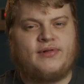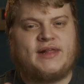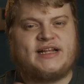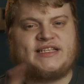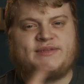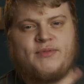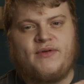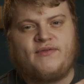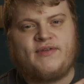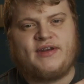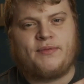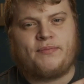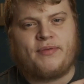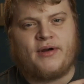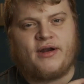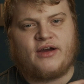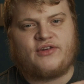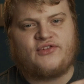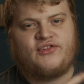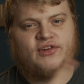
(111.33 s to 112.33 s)
Let's move into
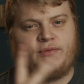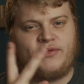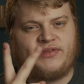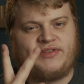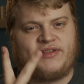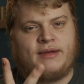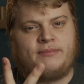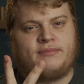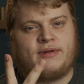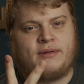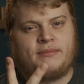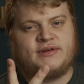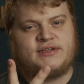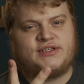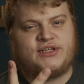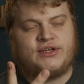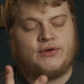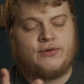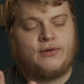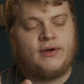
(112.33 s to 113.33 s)
production with tip number
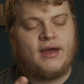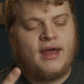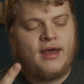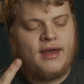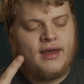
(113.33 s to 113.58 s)
two.